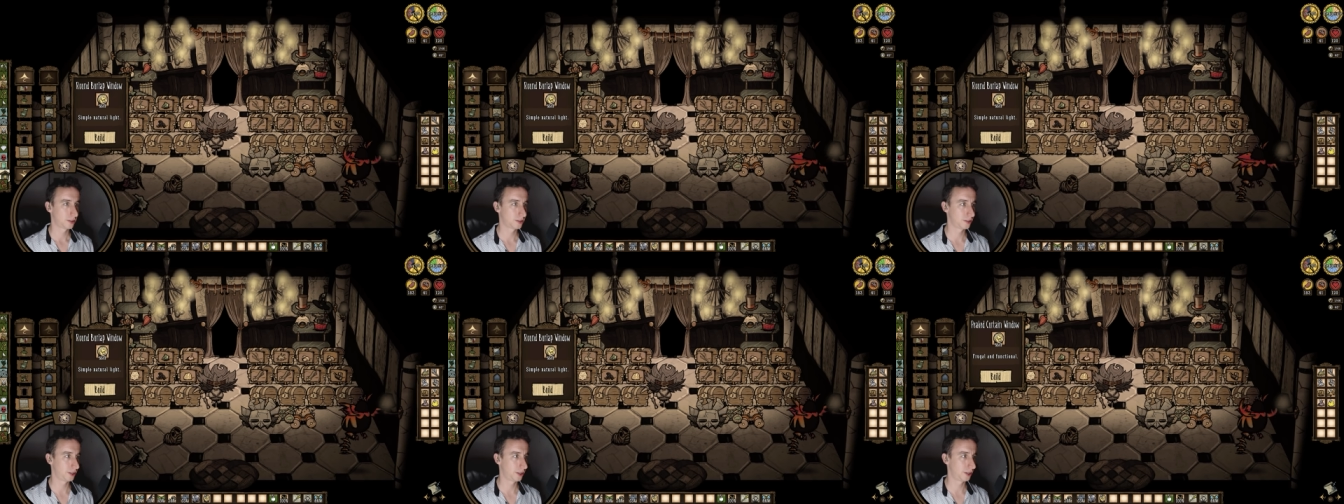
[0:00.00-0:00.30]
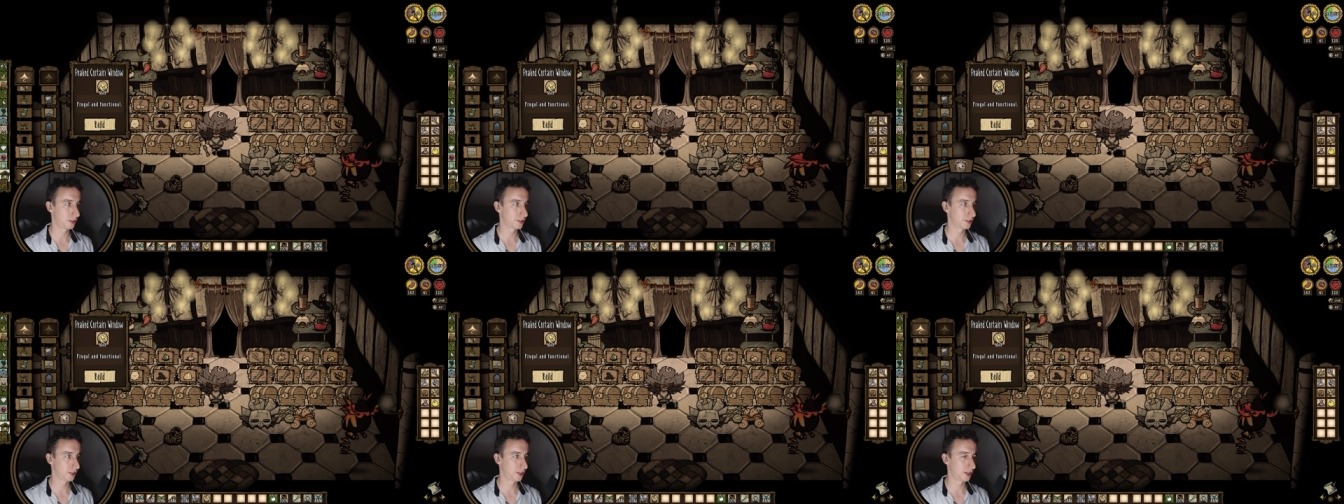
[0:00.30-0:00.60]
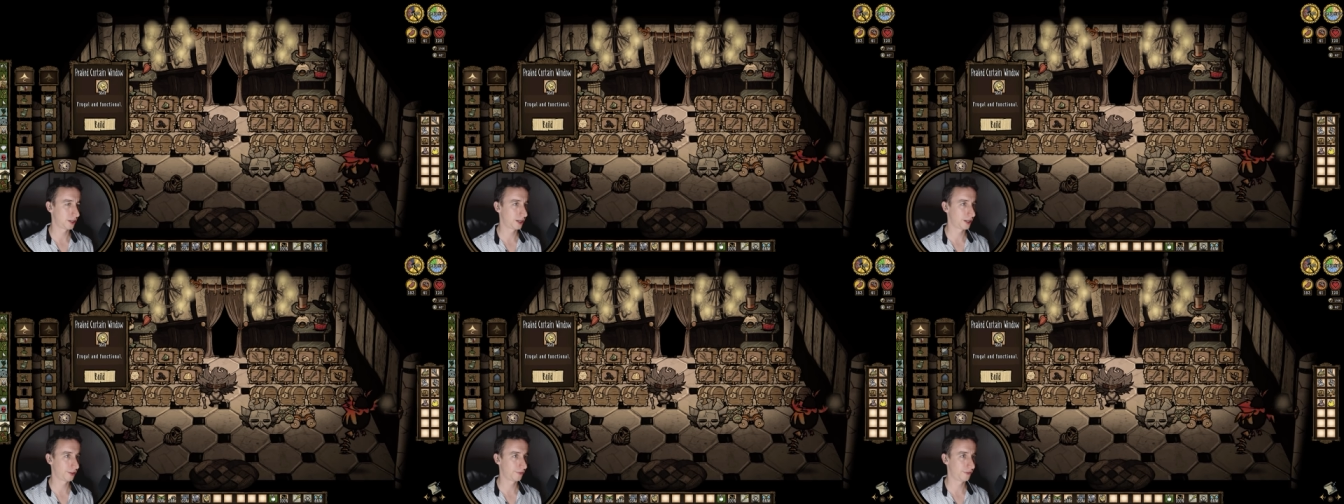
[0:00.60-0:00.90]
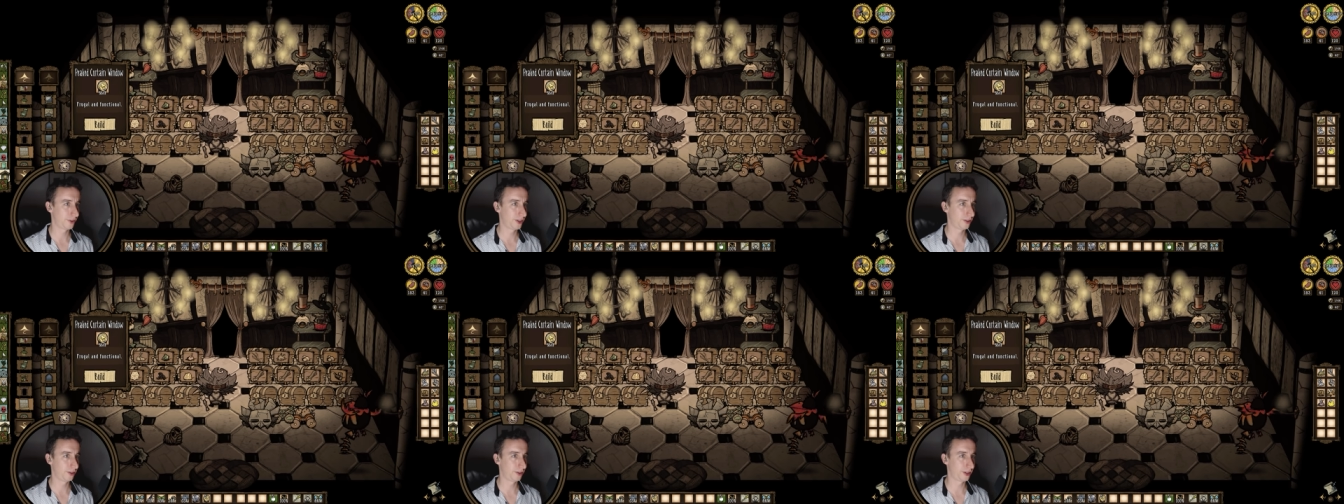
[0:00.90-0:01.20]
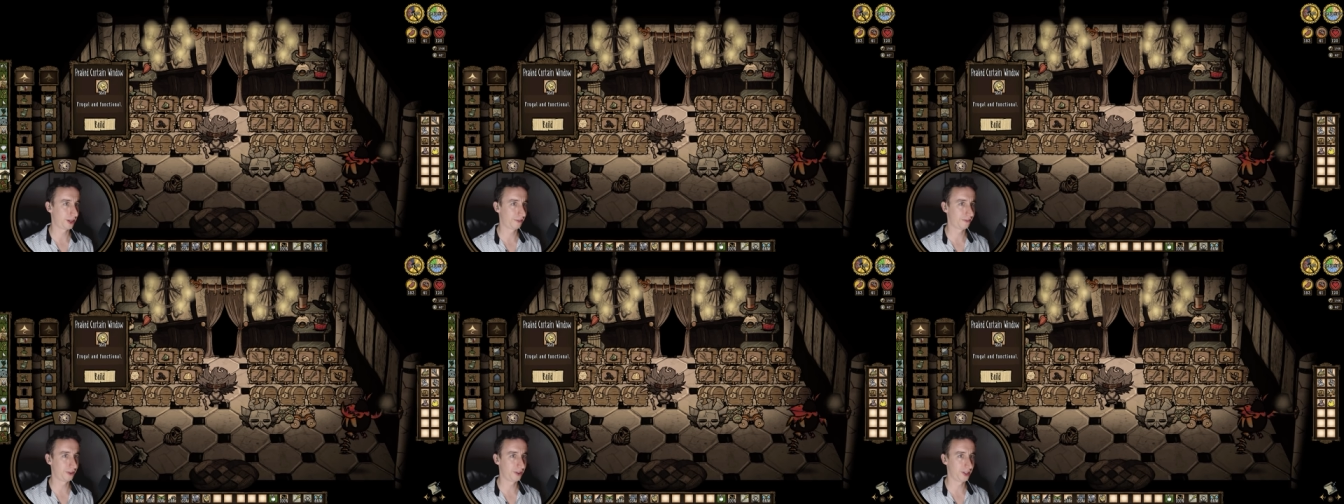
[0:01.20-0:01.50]
Cause there's,
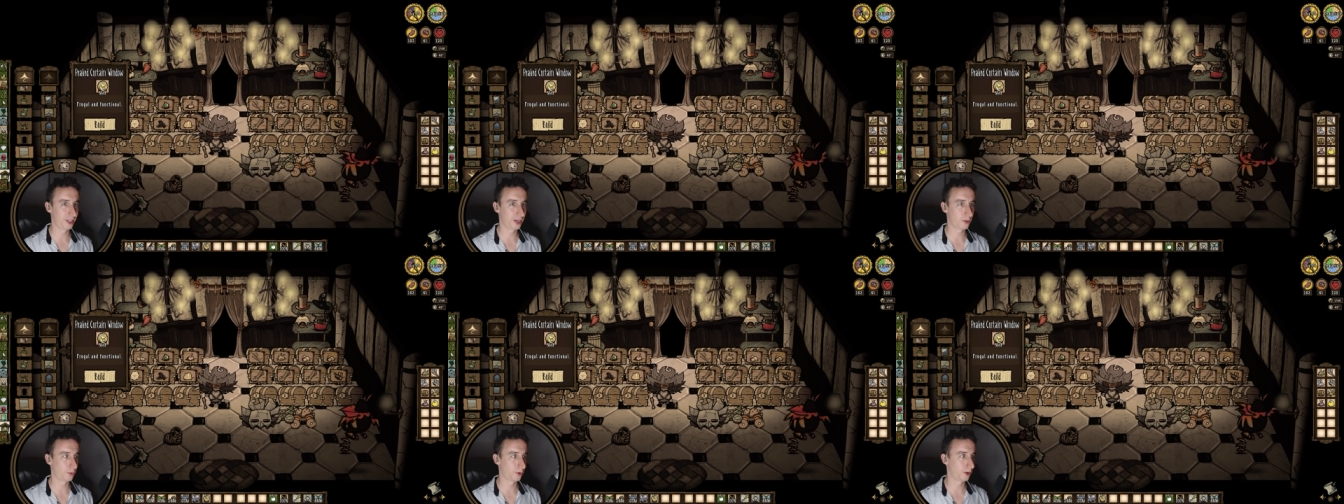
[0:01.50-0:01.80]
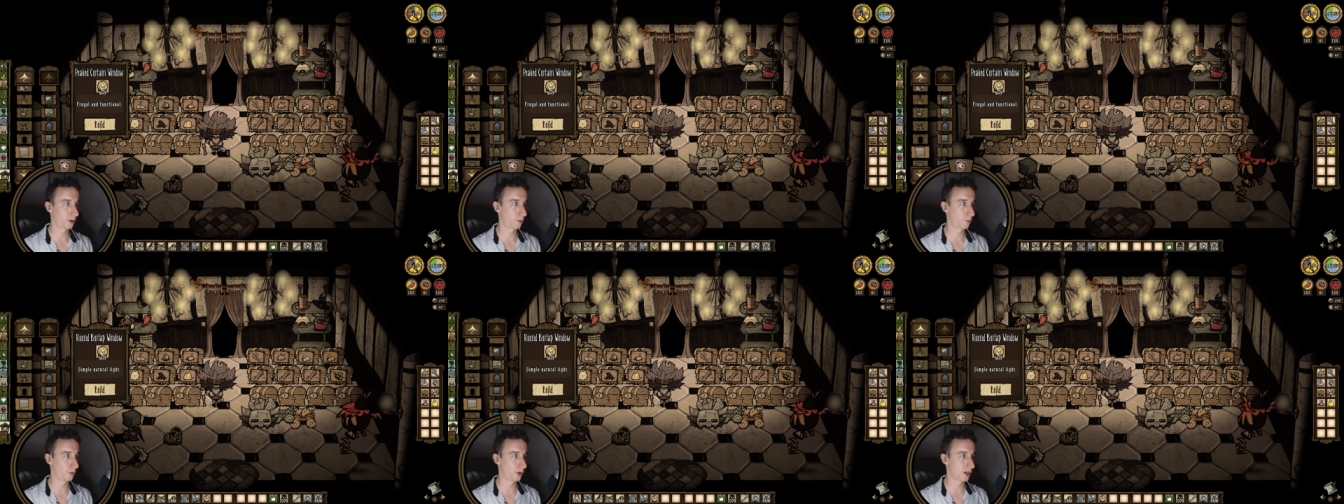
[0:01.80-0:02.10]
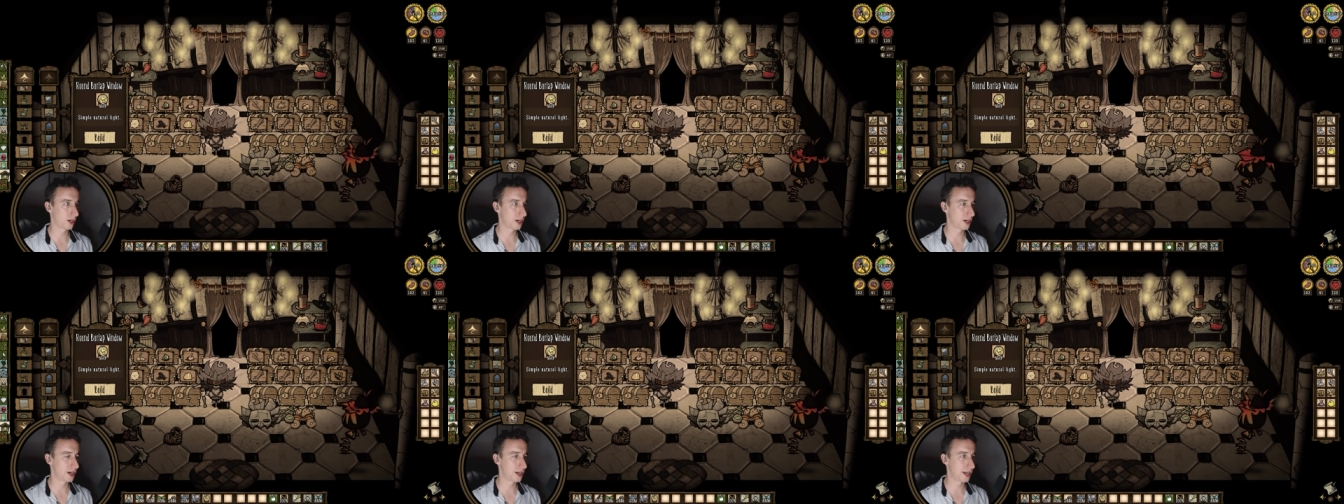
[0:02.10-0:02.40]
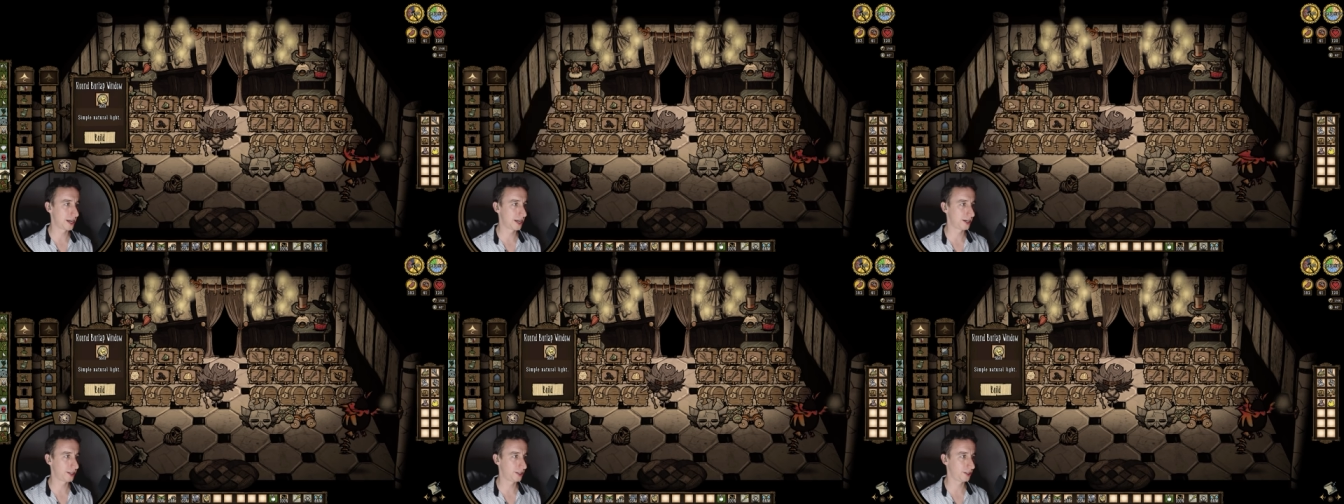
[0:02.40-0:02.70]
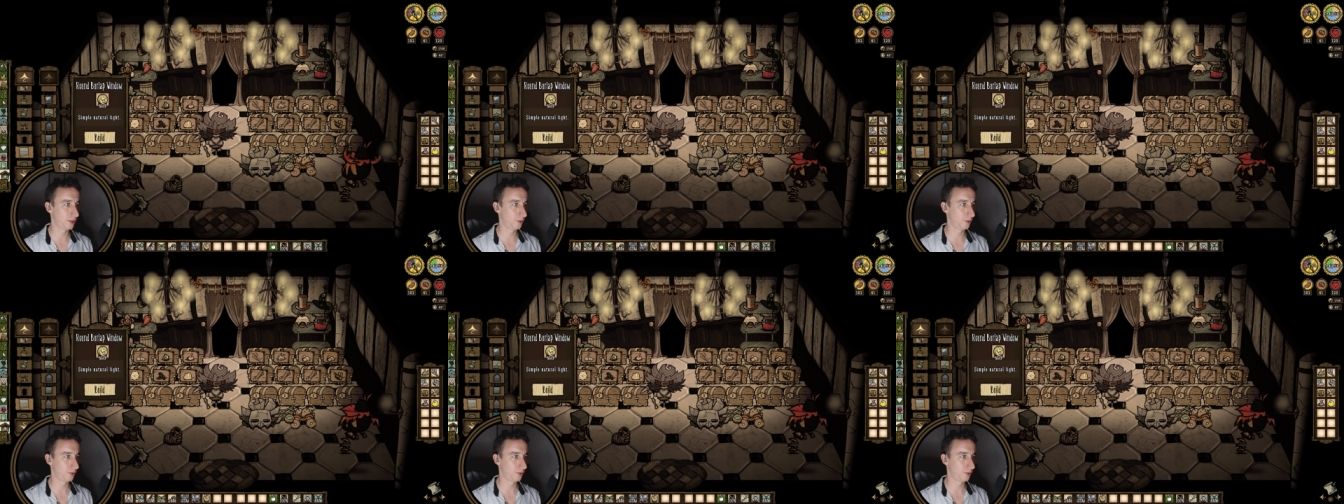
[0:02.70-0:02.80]
I feel like we're not